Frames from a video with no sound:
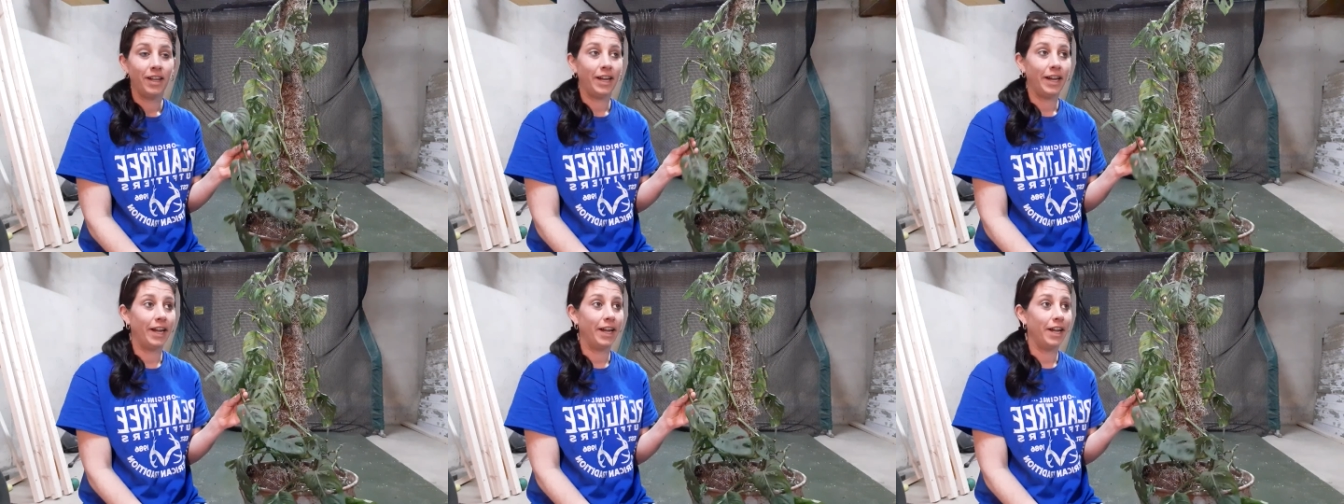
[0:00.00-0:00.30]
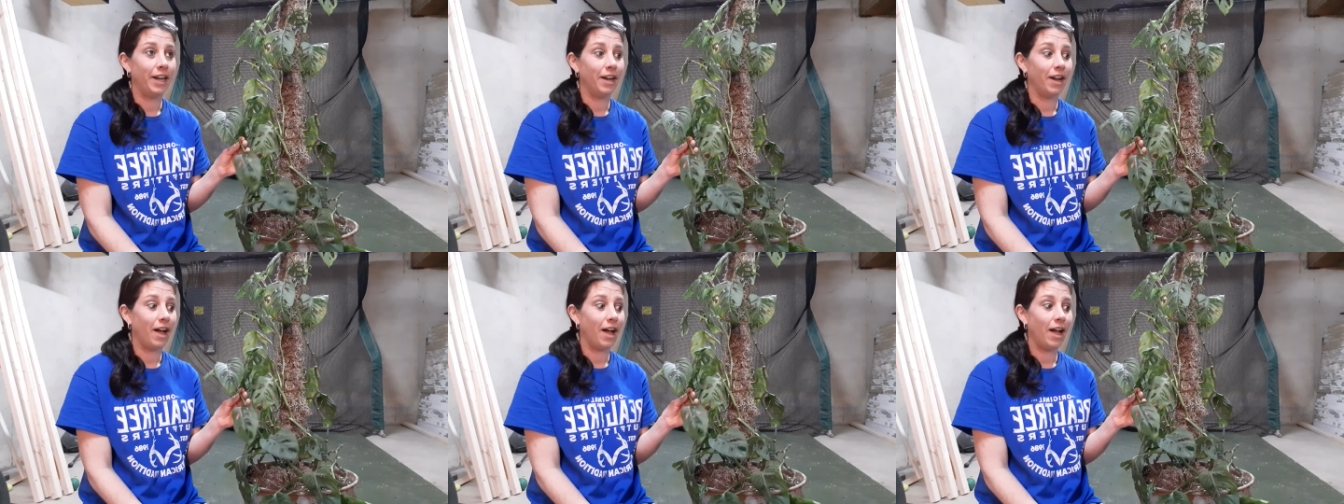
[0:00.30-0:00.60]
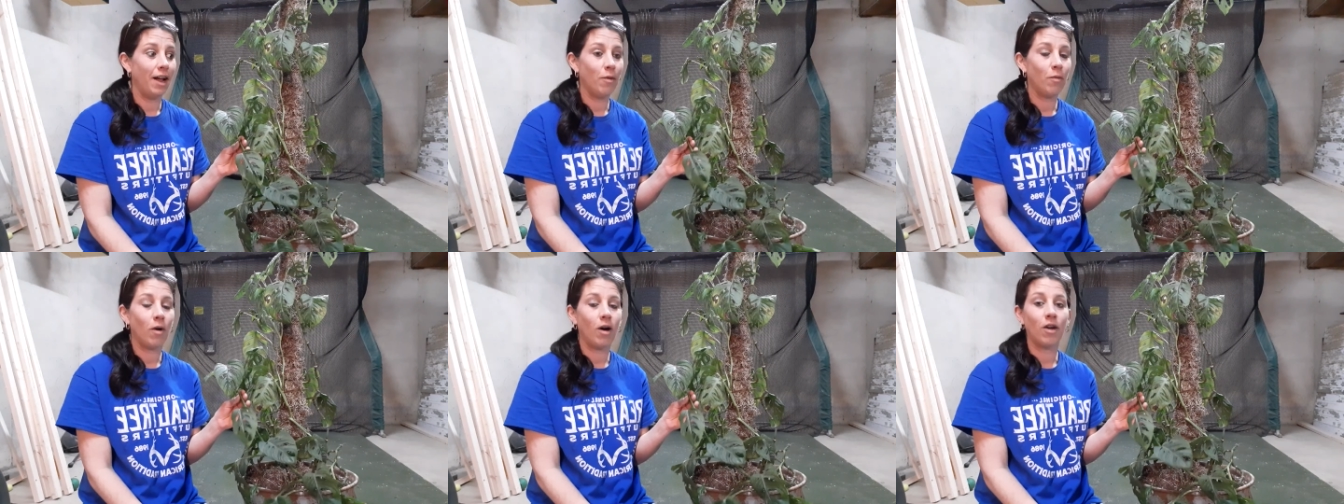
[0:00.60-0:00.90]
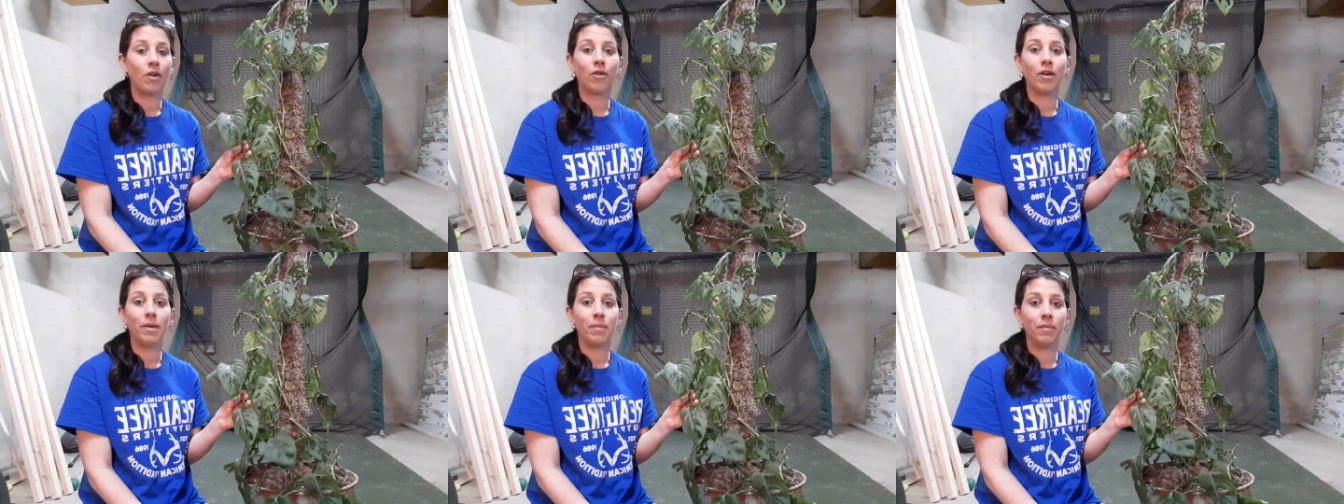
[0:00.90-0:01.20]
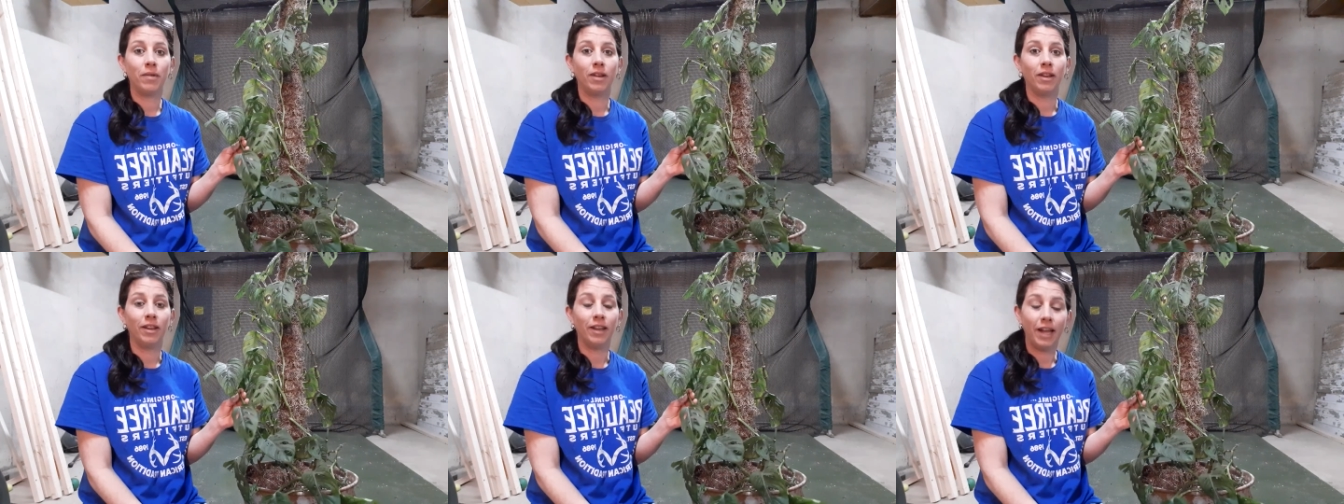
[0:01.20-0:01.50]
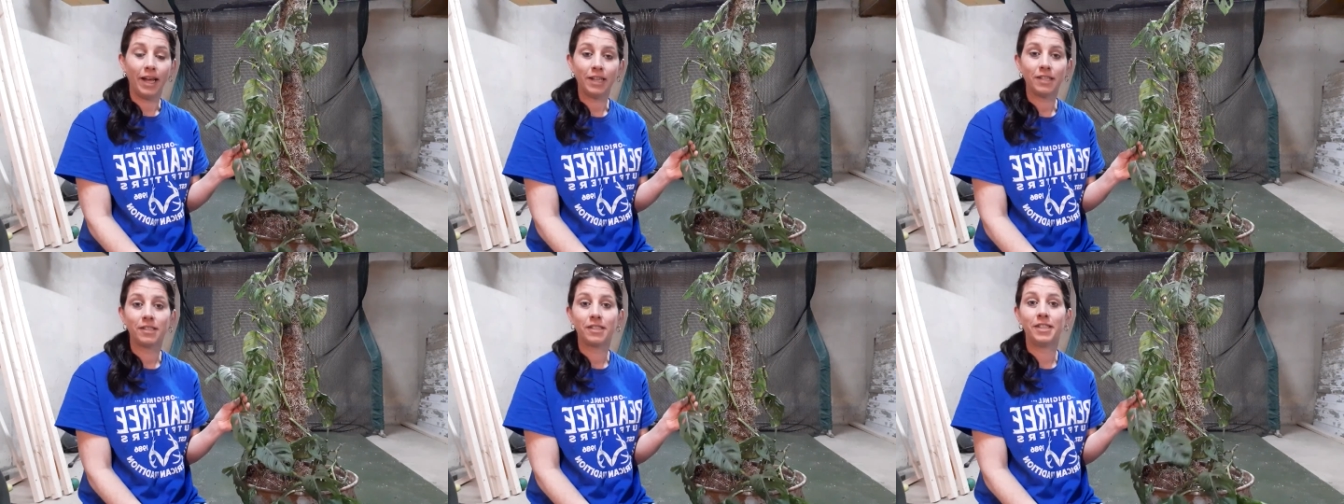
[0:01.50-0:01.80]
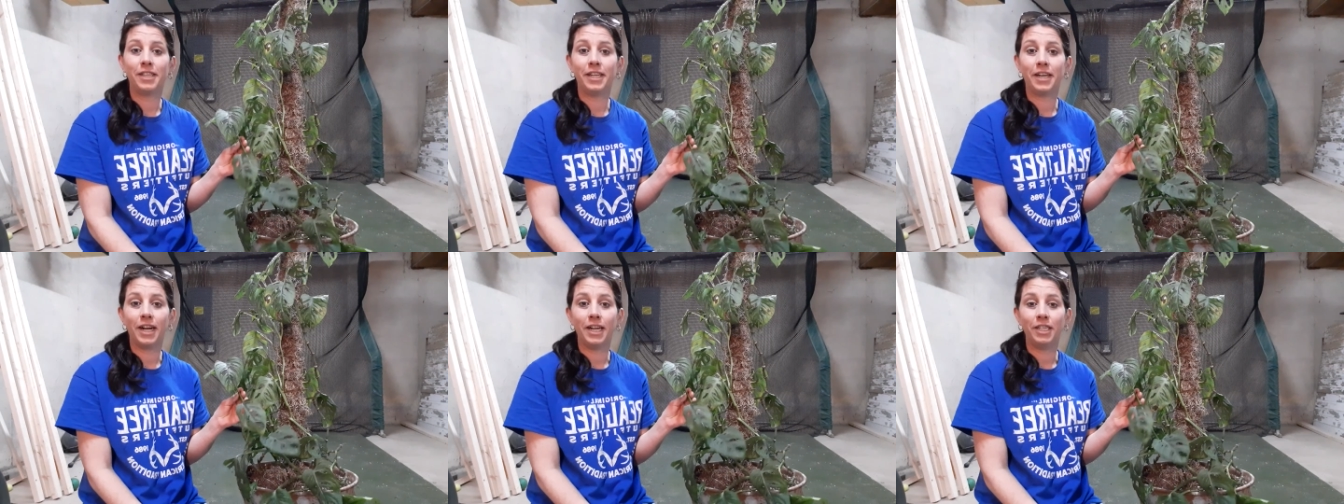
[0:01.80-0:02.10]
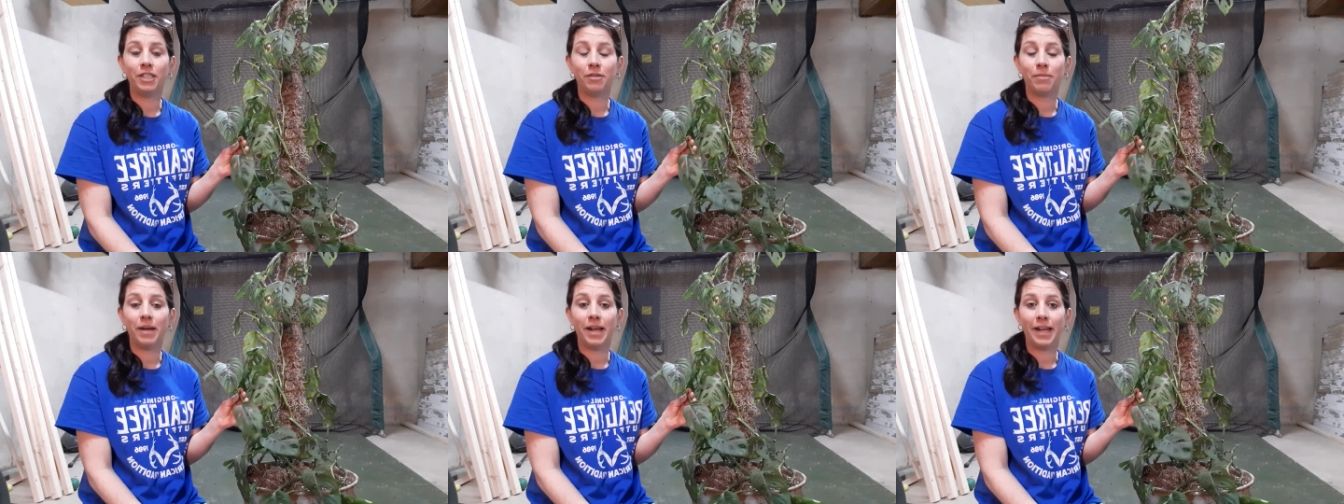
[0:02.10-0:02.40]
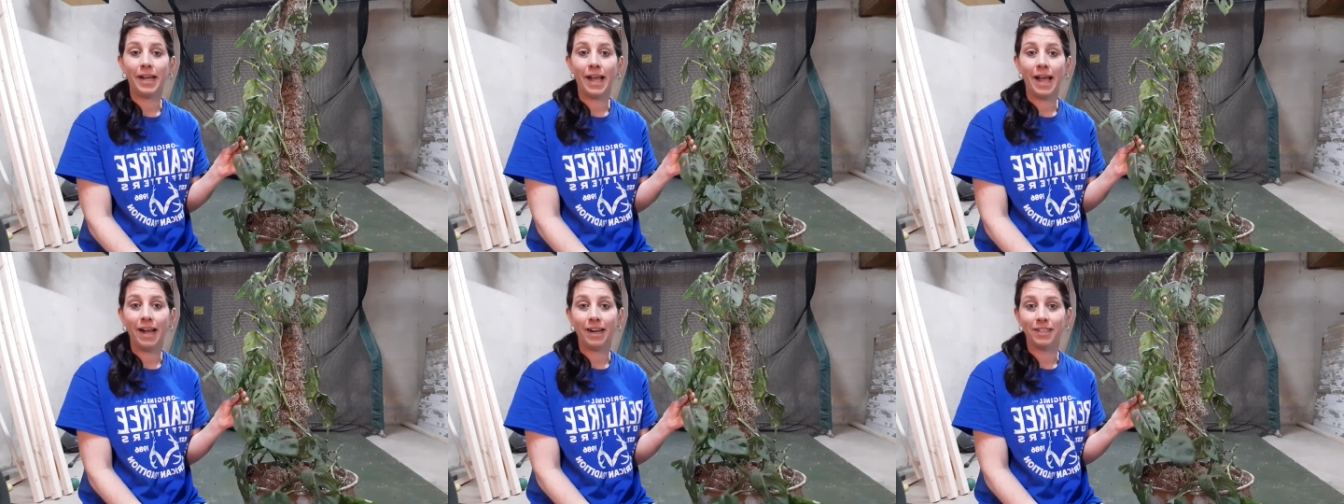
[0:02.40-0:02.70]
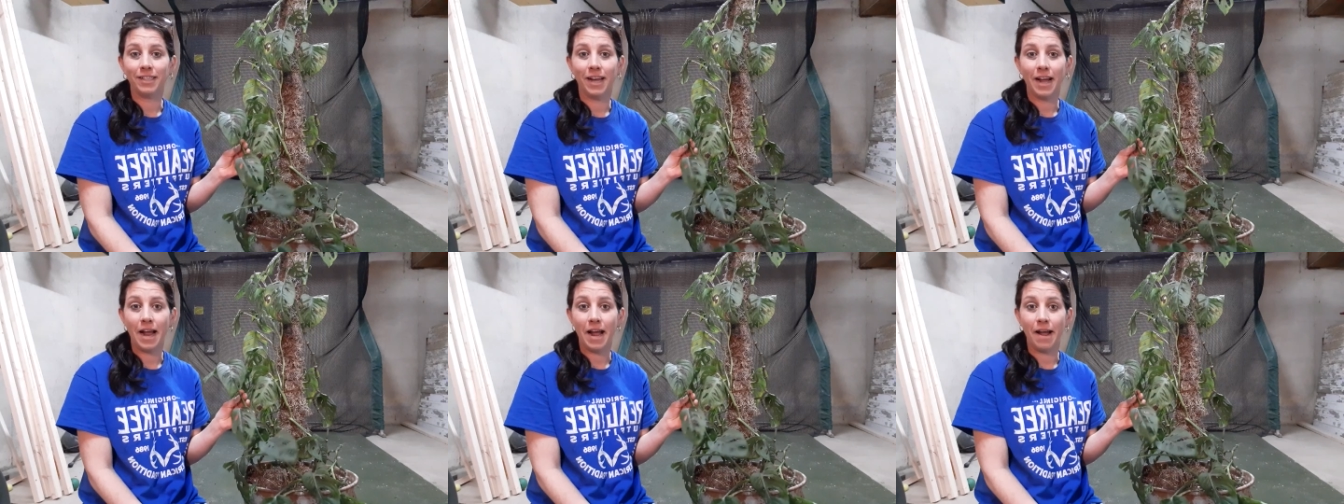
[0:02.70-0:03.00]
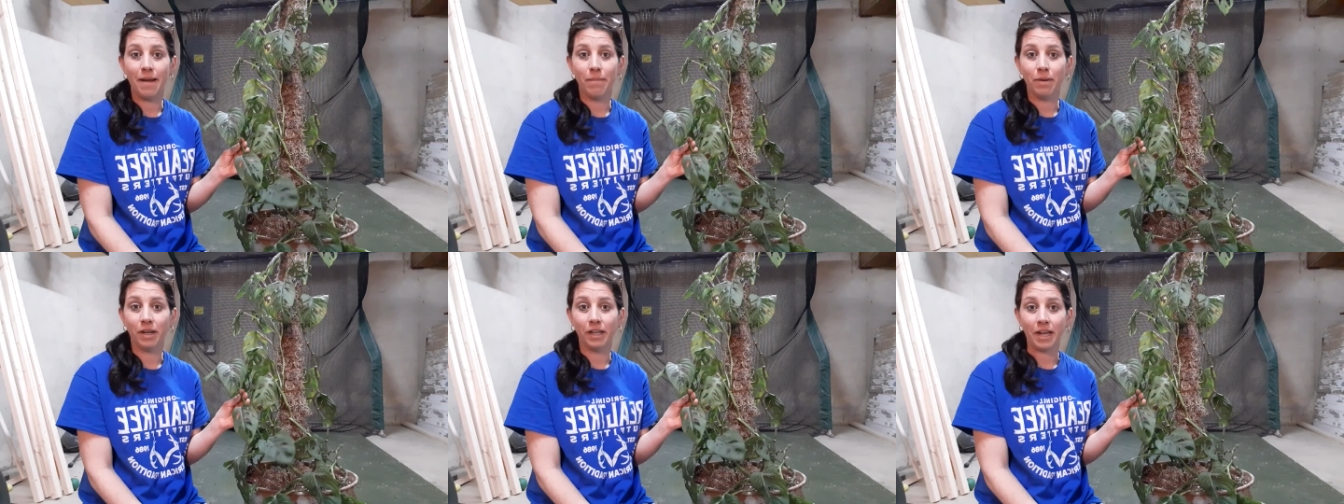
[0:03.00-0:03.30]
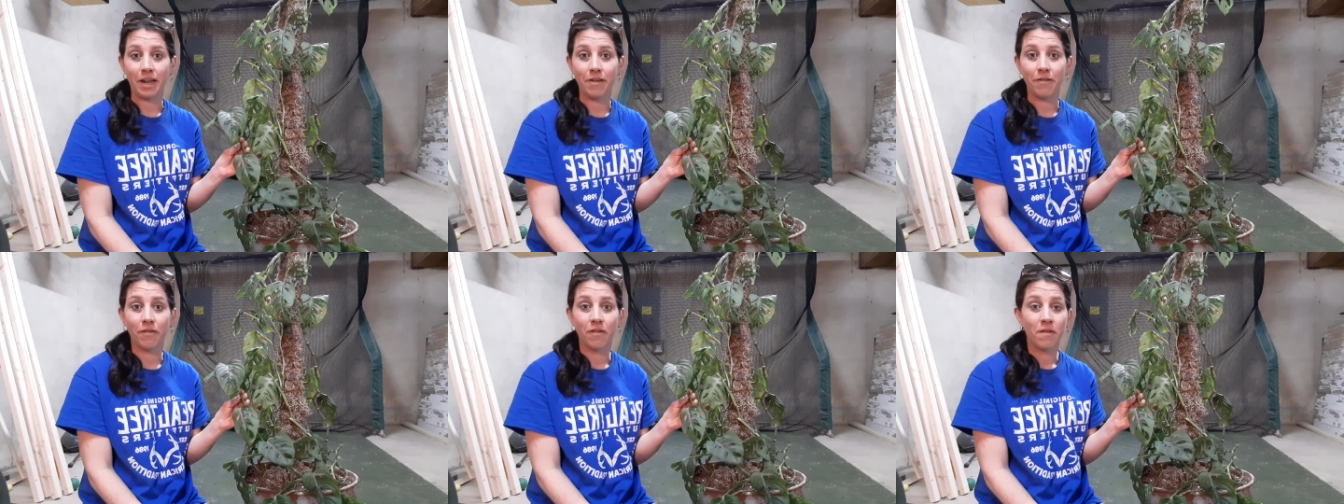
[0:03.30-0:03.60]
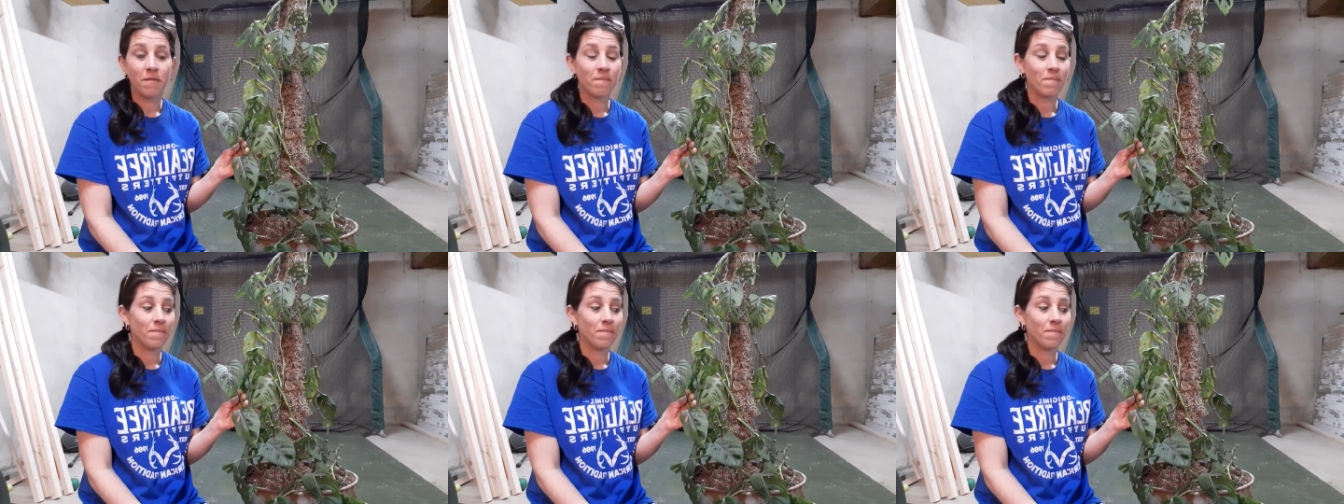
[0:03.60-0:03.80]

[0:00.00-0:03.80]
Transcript: And I water it less than I do my cacti, I believe.